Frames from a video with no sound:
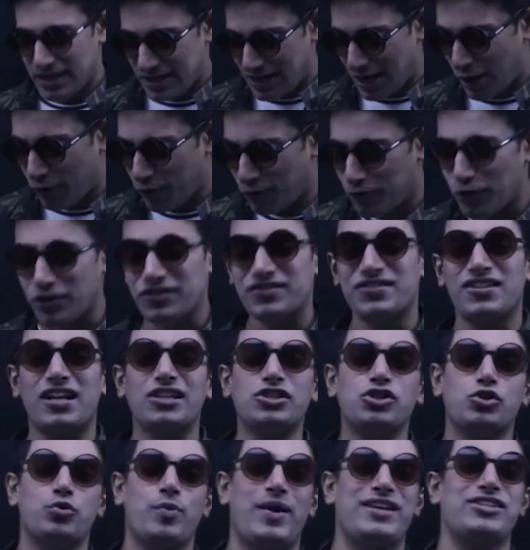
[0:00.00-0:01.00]
Now, for
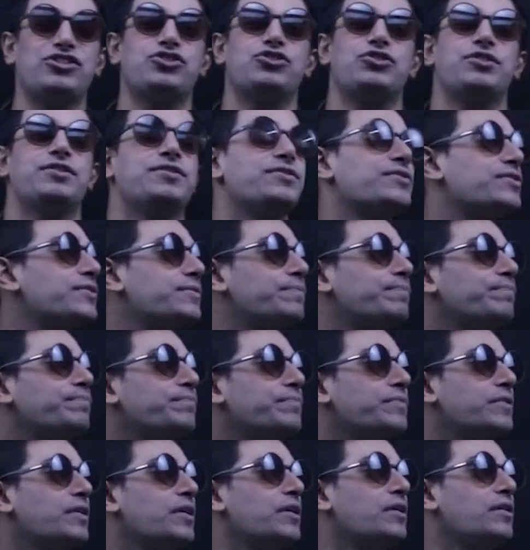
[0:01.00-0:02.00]
such questions,
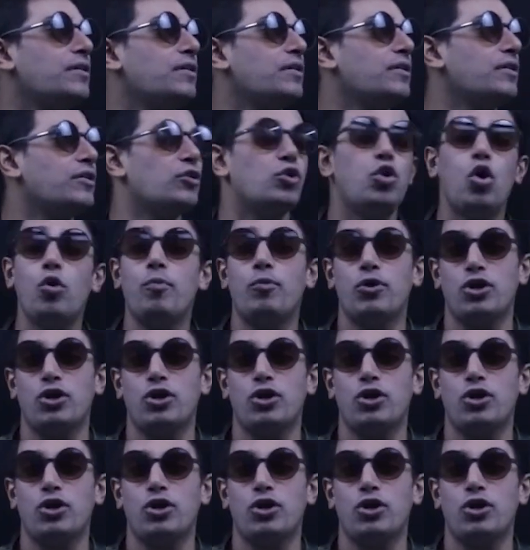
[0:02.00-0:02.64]
go